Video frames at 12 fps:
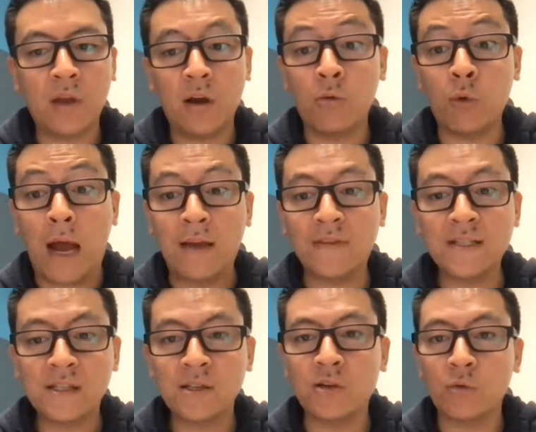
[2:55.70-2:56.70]
arriving
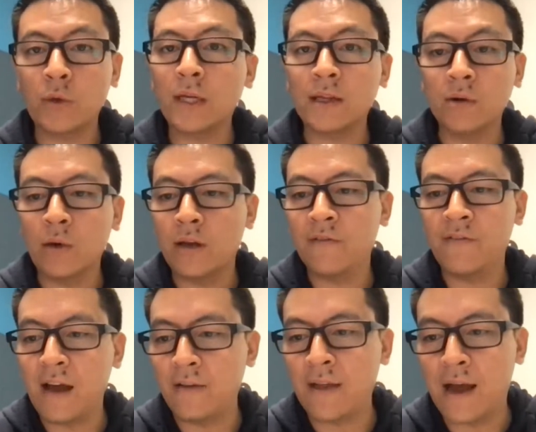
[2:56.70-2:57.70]
to the arena when he
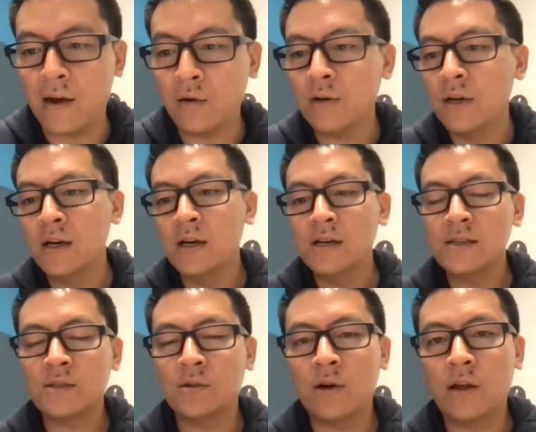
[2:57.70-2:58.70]
found out.
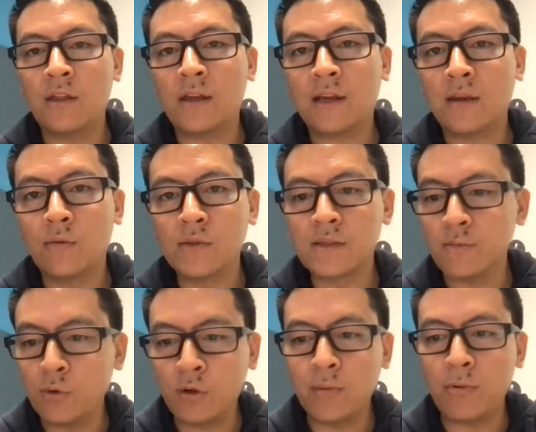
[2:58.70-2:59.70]
So I think he wasn't
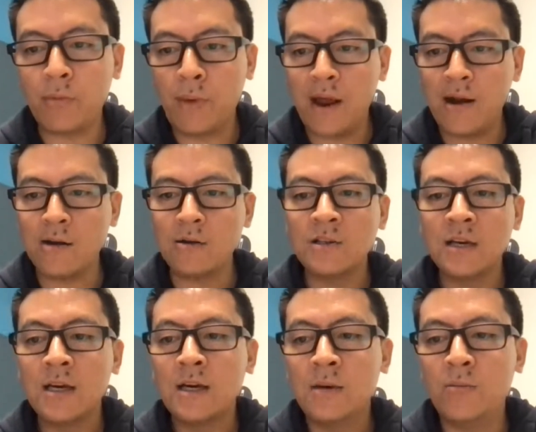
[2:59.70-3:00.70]
really prepared.
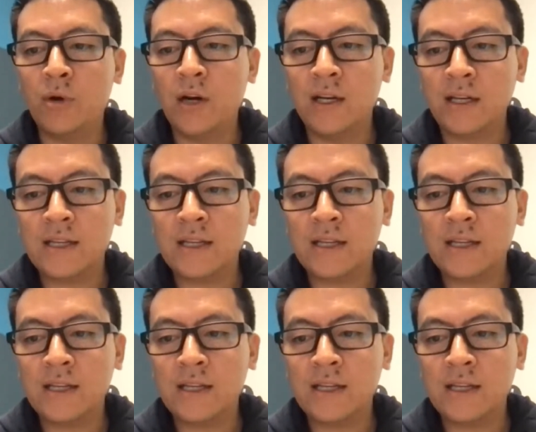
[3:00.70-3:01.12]
But